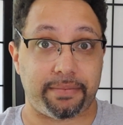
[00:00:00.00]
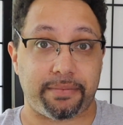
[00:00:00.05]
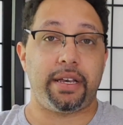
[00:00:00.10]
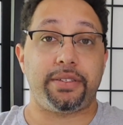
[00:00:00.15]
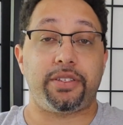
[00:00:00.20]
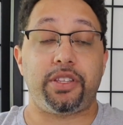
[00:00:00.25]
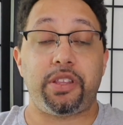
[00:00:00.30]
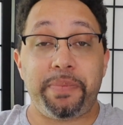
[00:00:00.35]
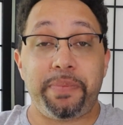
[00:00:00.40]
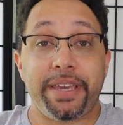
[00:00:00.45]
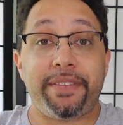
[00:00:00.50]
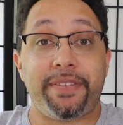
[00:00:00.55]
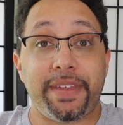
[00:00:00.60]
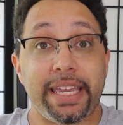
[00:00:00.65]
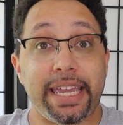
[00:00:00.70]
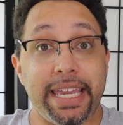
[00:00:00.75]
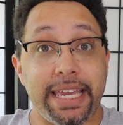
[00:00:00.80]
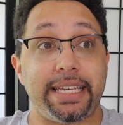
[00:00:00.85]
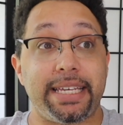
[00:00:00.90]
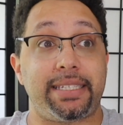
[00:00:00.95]
So the big
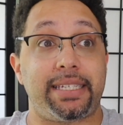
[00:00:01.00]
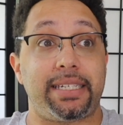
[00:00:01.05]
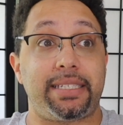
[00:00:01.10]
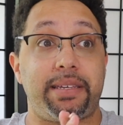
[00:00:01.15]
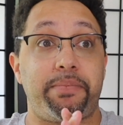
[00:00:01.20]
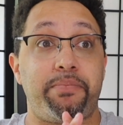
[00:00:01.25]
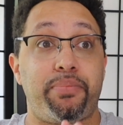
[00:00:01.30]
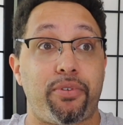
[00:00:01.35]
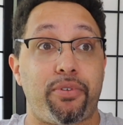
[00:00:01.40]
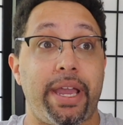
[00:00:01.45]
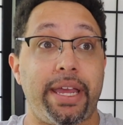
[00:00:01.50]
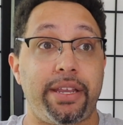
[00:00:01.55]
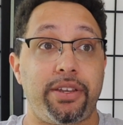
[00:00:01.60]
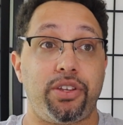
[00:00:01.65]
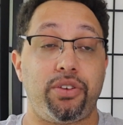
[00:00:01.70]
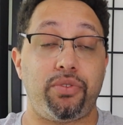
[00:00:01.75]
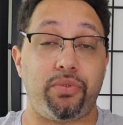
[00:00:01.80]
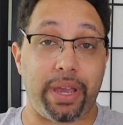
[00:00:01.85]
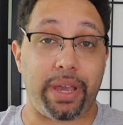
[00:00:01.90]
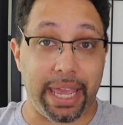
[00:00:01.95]
thing is, it's a brand
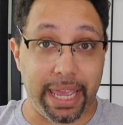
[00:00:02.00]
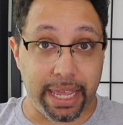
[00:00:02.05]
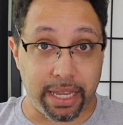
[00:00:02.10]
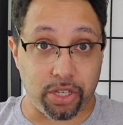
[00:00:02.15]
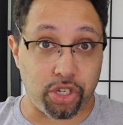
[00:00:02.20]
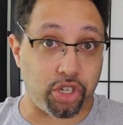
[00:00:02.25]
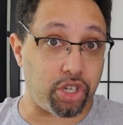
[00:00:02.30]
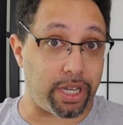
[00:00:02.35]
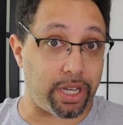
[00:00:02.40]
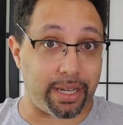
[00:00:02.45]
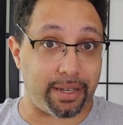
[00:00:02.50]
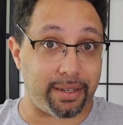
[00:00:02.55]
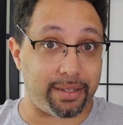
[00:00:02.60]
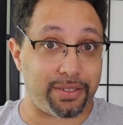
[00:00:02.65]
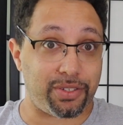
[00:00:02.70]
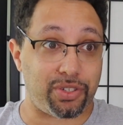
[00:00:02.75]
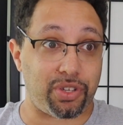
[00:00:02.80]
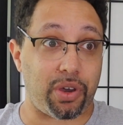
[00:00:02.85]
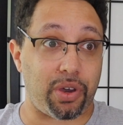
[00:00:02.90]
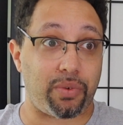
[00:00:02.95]
new engine,
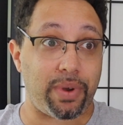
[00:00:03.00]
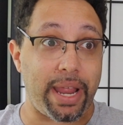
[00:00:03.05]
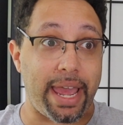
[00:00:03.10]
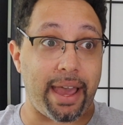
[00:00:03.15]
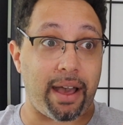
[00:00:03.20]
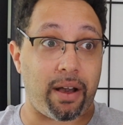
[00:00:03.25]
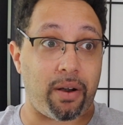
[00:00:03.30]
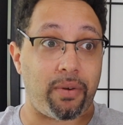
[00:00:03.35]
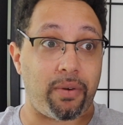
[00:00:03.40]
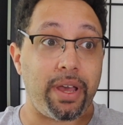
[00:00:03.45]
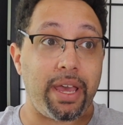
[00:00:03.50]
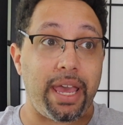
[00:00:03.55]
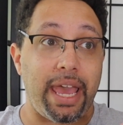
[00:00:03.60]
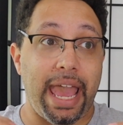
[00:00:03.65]
so now